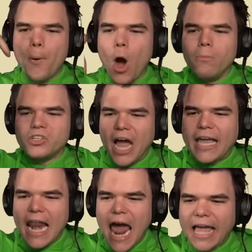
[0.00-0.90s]
Boom!
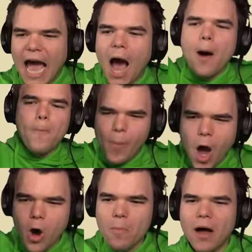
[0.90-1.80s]
Chakalaka!
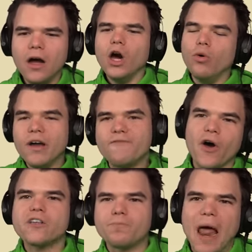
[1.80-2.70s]
Boom! Oh, Who in
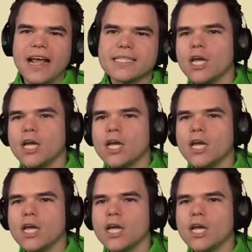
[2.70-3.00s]
first place?